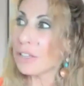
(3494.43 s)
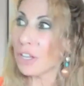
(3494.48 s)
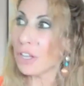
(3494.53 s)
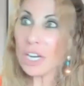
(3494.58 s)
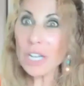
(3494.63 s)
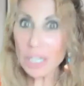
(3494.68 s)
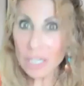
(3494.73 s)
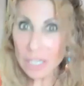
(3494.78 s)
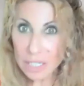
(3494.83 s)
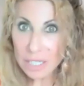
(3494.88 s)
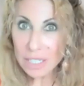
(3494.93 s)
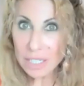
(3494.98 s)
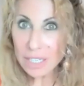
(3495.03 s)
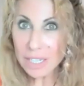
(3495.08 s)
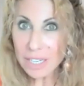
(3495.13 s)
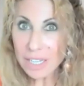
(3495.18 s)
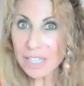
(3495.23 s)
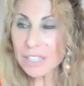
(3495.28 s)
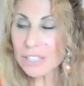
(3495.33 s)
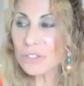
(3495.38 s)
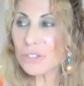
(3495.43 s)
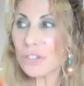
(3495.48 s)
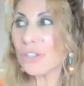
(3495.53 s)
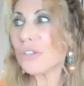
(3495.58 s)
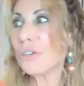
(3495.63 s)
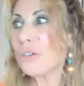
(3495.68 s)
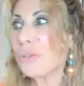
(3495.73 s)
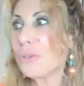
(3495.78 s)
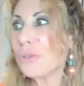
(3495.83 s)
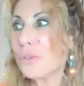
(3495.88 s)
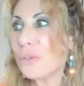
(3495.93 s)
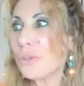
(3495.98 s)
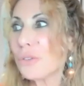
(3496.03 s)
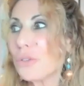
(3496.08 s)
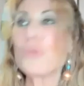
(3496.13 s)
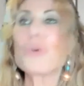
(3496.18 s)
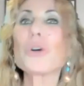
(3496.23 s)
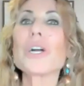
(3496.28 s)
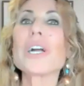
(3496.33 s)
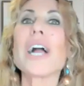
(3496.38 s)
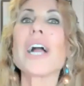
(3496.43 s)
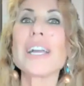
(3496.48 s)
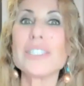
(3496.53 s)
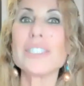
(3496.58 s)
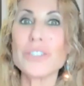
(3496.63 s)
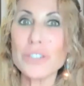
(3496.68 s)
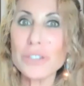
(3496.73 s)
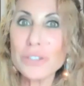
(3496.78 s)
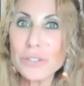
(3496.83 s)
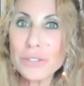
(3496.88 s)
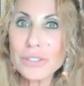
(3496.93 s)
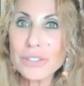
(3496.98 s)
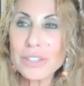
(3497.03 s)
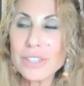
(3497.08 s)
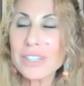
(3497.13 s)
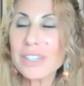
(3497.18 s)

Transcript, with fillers: look to the work I do